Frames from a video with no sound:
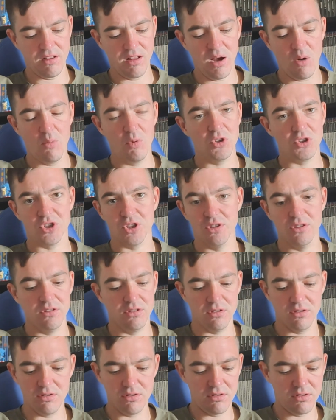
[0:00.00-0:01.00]
I wasn't.
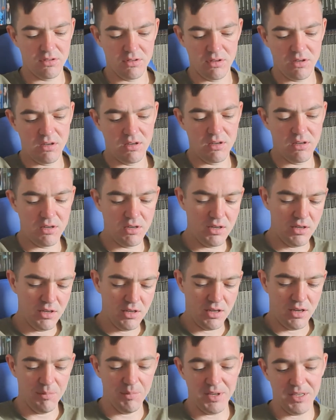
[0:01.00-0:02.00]

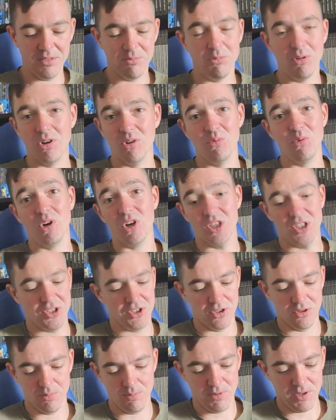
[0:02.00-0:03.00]
I mean, what is
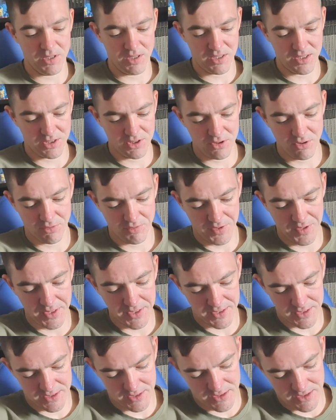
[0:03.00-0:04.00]
£2? It's nothing,
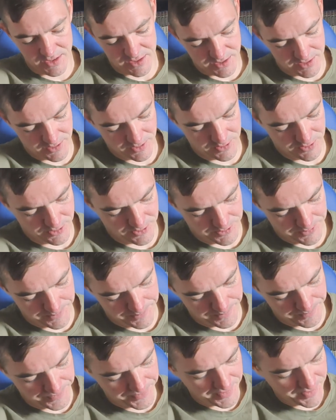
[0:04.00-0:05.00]
is it? So
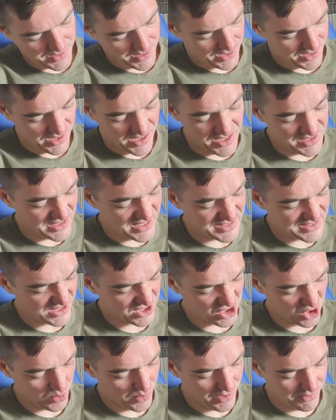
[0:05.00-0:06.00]
yeah, as I
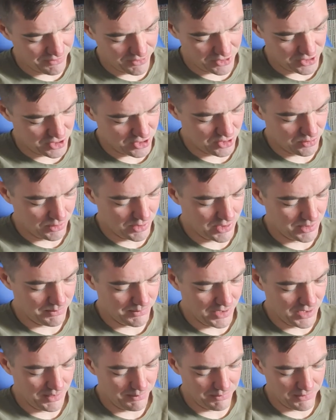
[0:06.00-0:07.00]
saw it, I thought, you know
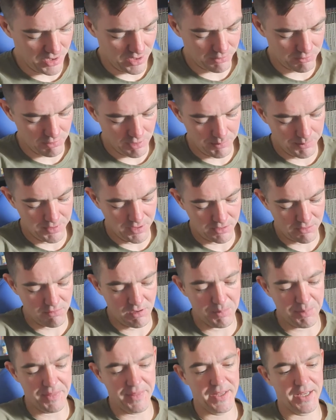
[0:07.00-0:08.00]
what, I'm
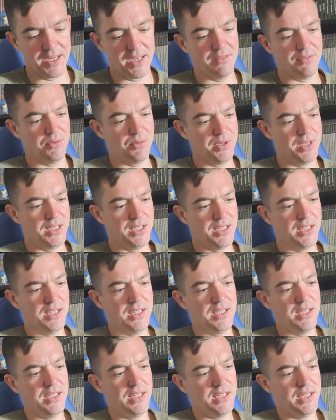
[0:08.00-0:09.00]
grabbing that either way.
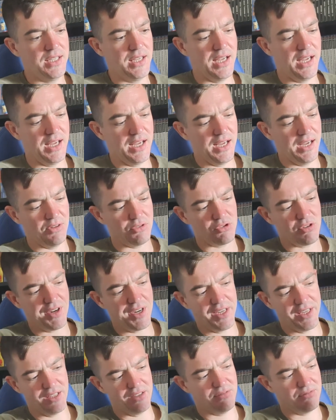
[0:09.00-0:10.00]
I'll
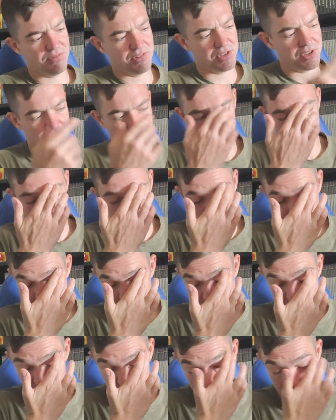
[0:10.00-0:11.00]
try and sort
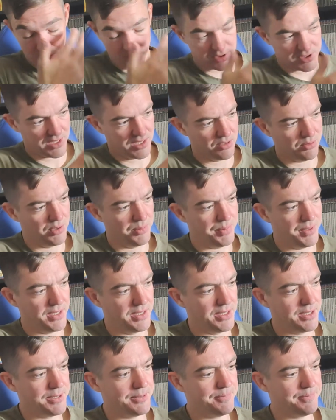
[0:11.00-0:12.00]
the box out a bit.